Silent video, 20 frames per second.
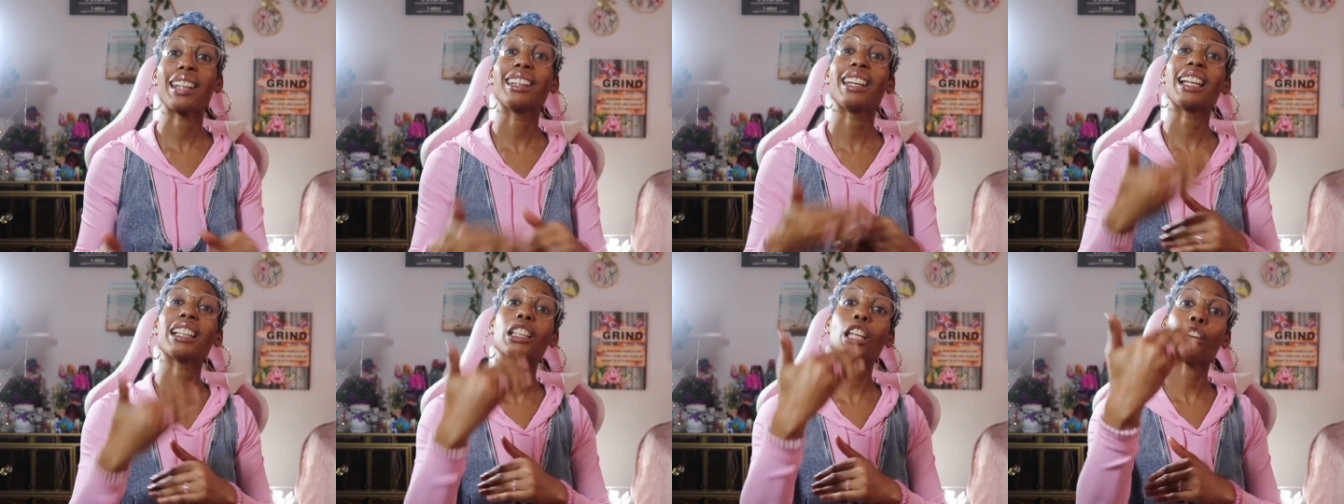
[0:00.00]

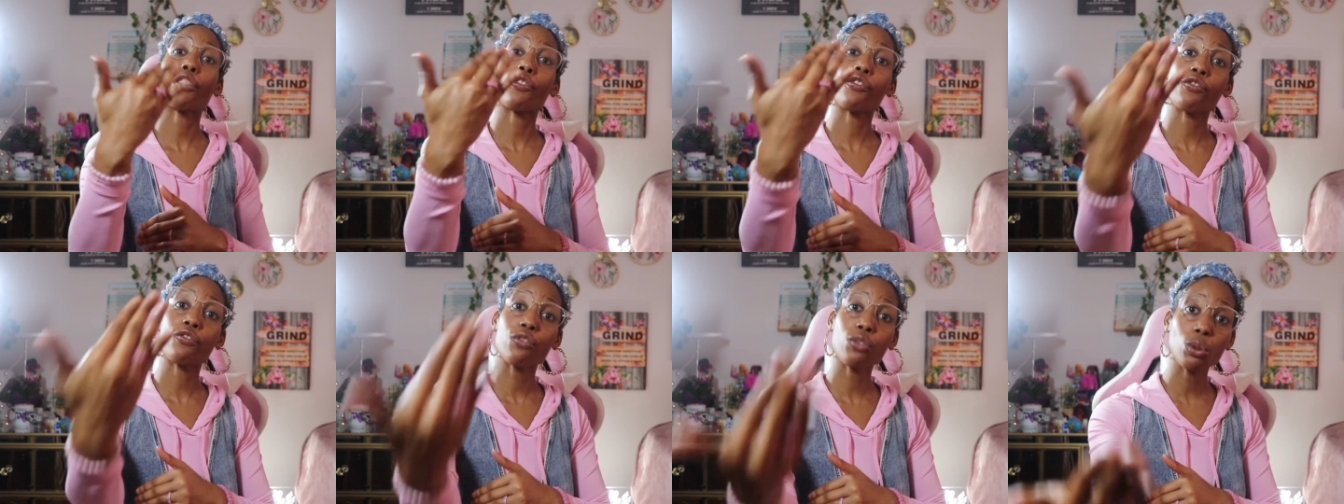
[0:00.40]
Let their
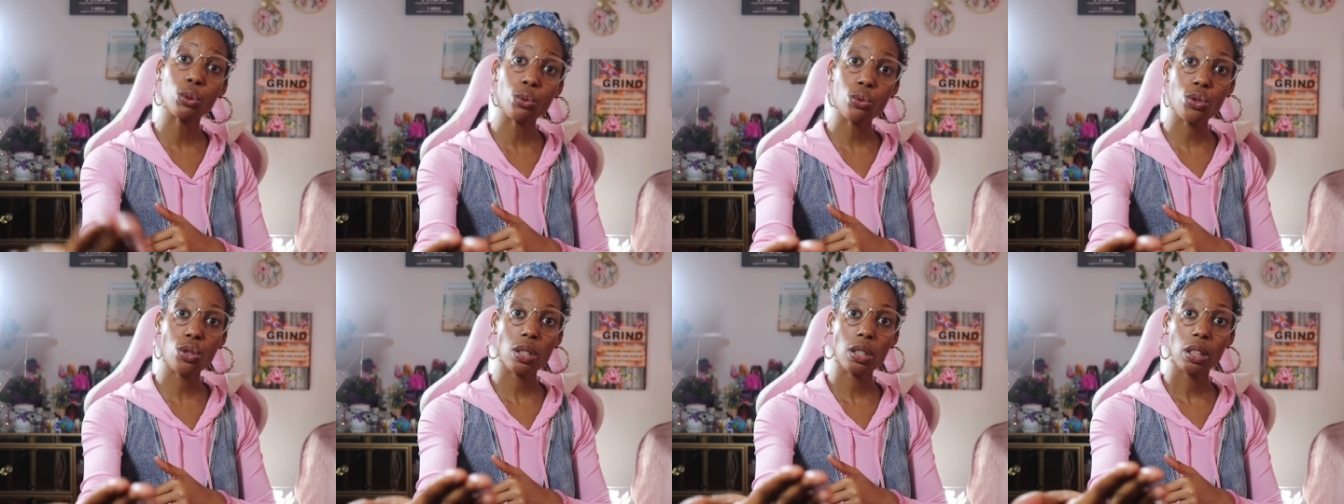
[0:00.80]

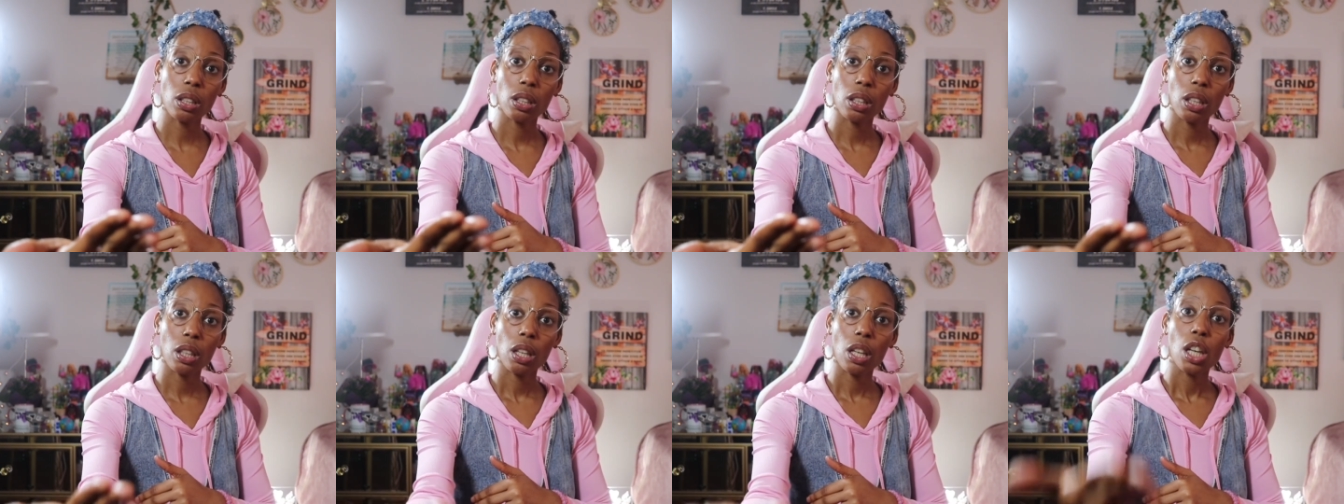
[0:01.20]
fruits
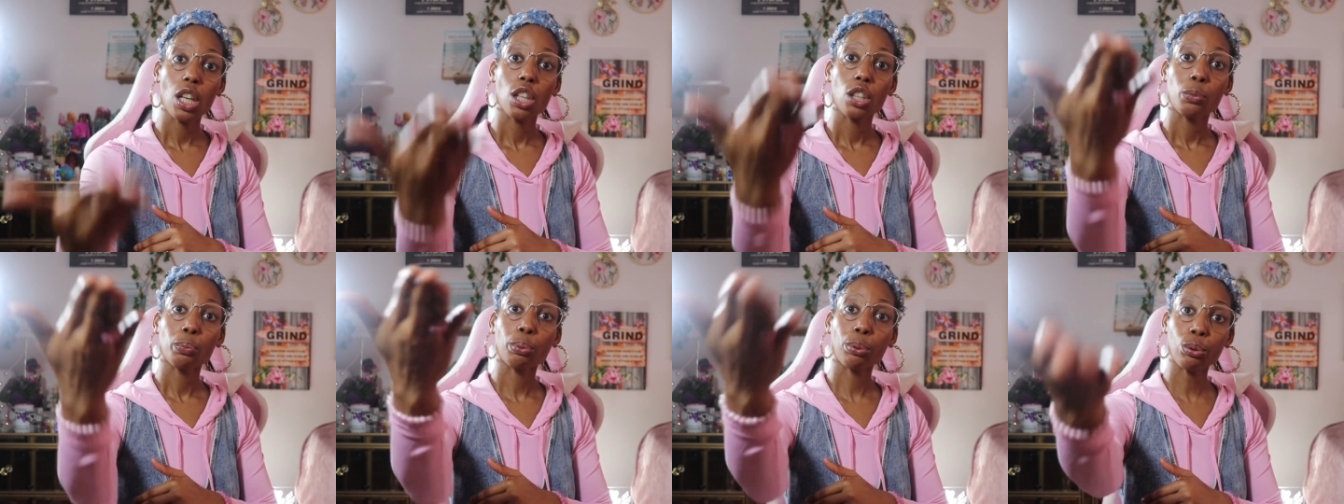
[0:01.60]

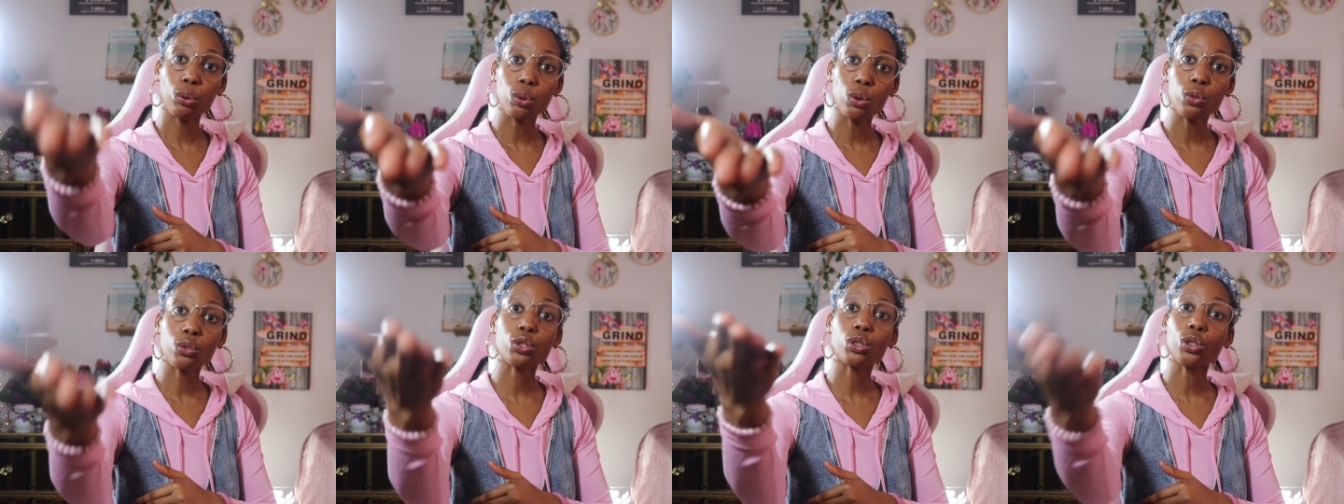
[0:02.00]

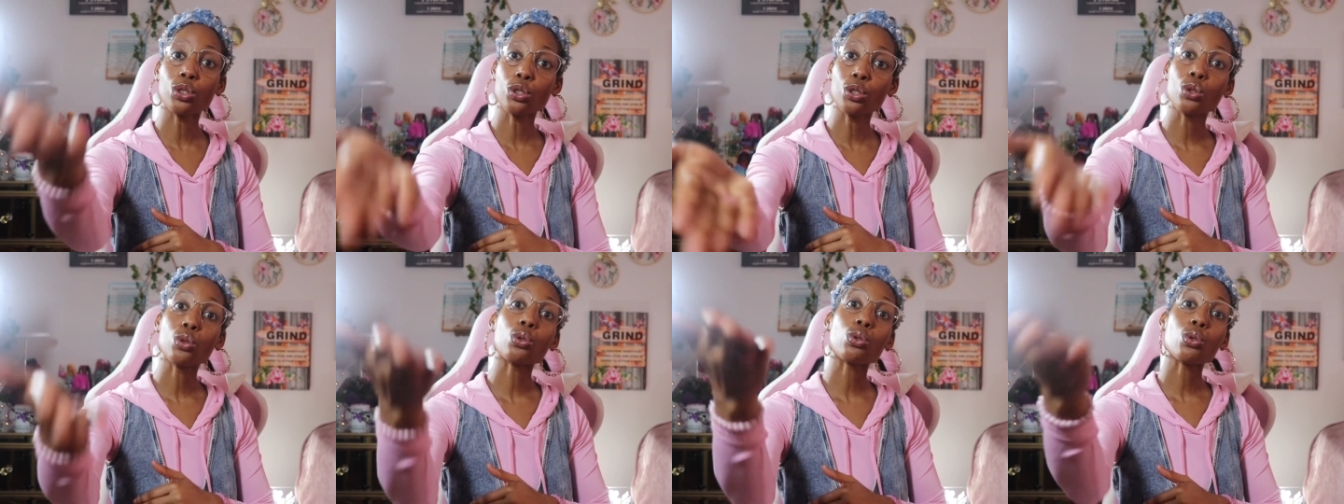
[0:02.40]
prove to
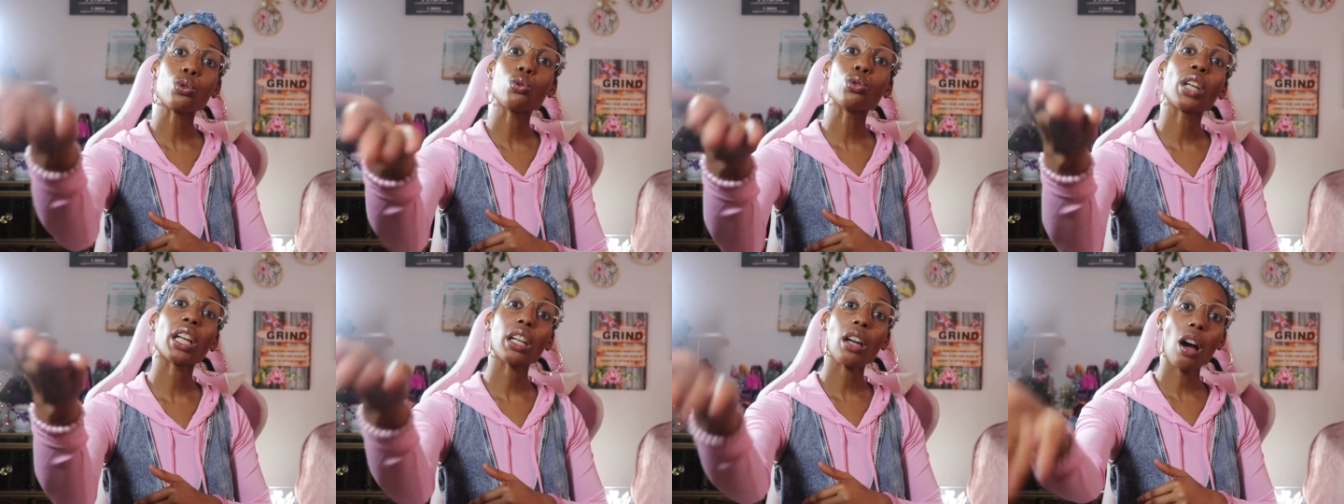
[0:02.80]
you
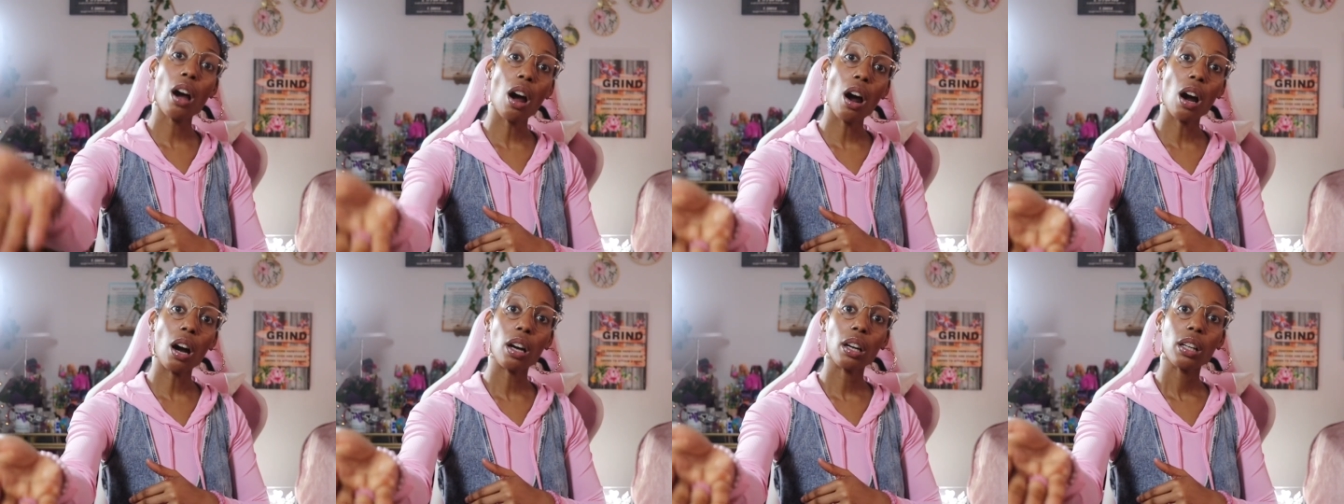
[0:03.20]
who they
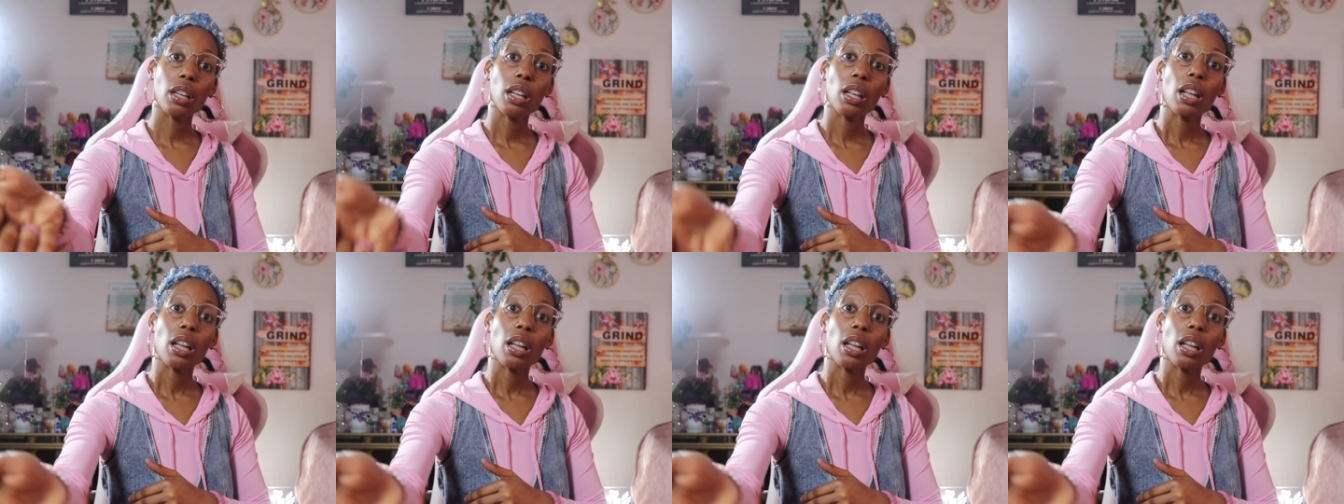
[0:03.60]
are.